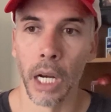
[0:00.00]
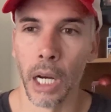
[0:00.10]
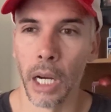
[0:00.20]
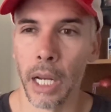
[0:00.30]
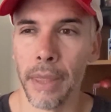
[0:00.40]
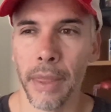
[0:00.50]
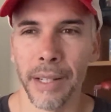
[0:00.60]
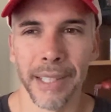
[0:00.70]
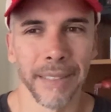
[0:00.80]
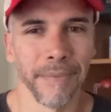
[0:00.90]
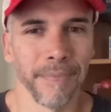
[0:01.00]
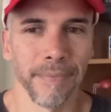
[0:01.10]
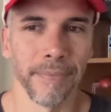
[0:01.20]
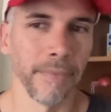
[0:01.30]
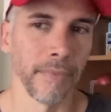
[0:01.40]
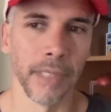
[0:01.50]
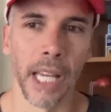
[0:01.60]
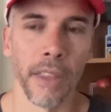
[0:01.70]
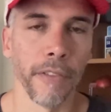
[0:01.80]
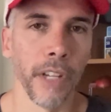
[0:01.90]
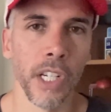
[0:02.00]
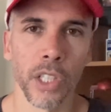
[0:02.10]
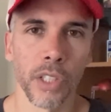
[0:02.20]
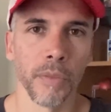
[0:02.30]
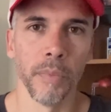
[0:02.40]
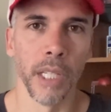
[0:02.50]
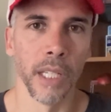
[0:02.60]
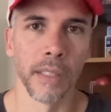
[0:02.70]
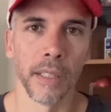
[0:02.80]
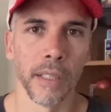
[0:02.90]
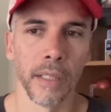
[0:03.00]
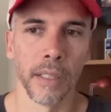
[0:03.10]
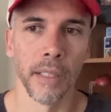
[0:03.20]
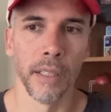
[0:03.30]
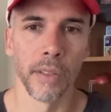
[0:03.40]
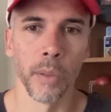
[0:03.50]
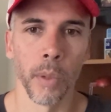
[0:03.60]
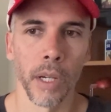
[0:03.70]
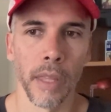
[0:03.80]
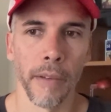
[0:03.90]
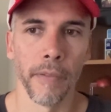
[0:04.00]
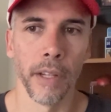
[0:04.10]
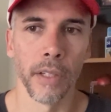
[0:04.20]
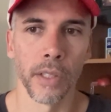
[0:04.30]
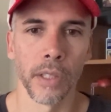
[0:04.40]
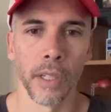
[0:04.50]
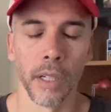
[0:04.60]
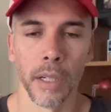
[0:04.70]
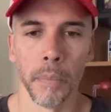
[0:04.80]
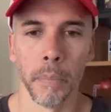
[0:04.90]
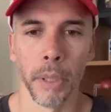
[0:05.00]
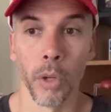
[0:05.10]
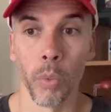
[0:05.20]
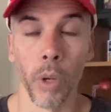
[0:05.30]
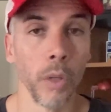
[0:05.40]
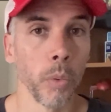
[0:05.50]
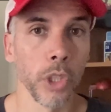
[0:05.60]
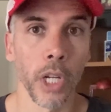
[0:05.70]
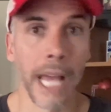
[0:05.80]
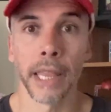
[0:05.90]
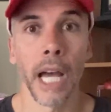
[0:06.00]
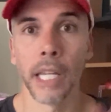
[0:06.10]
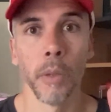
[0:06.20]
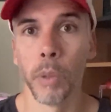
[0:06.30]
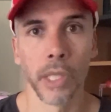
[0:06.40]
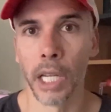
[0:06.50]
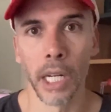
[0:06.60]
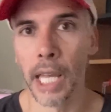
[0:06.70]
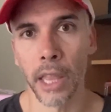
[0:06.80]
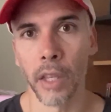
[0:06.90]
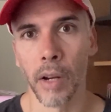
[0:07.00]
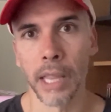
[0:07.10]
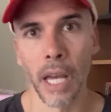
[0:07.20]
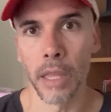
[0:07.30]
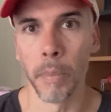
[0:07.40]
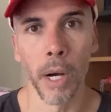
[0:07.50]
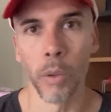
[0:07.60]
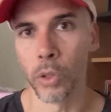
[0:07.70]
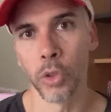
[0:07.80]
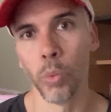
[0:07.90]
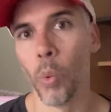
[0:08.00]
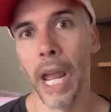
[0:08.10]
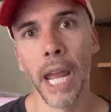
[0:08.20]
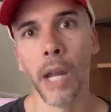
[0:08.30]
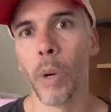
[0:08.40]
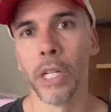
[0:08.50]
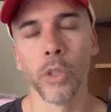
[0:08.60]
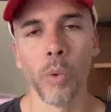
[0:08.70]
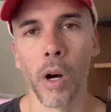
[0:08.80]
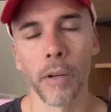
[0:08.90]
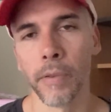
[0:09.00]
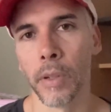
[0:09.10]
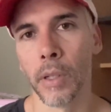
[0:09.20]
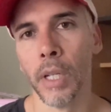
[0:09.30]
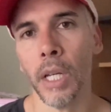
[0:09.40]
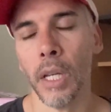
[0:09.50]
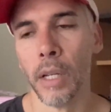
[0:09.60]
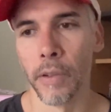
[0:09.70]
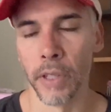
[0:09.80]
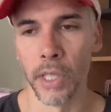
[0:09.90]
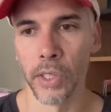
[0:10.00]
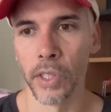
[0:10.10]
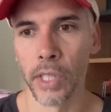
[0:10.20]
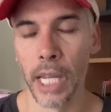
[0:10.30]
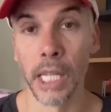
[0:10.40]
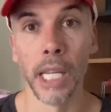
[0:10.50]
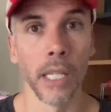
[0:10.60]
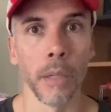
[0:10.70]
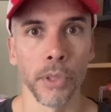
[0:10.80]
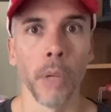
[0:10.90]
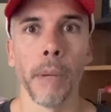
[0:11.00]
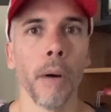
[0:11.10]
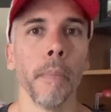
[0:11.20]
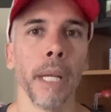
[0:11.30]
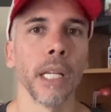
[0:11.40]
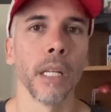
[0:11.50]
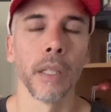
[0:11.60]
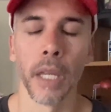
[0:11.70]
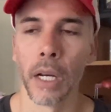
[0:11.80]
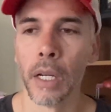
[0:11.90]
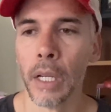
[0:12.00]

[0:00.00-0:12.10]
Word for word: uh, and the yeah, the finish needed to he needs to work on that finish. Uh, but the run was good. I thought he wasn't gonna get there. I thought the ball was way way too hard for for Vinicius, and he ended up somehow making it there.